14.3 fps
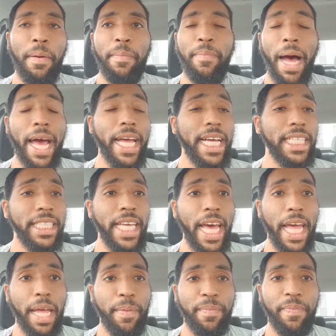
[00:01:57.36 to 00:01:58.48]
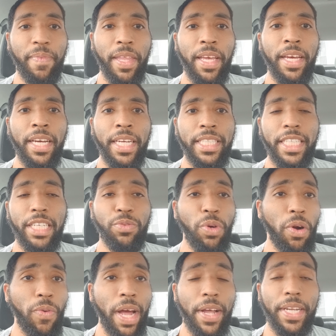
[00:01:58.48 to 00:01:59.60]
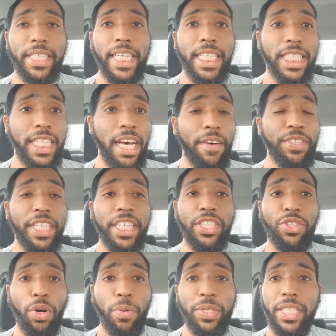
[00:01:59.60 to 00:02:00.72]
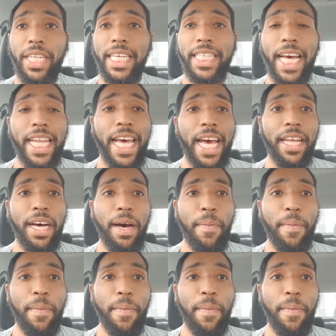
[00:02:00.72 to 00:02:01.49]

Maia is game. She is well-rounded. She is tough. She is durable. She does got that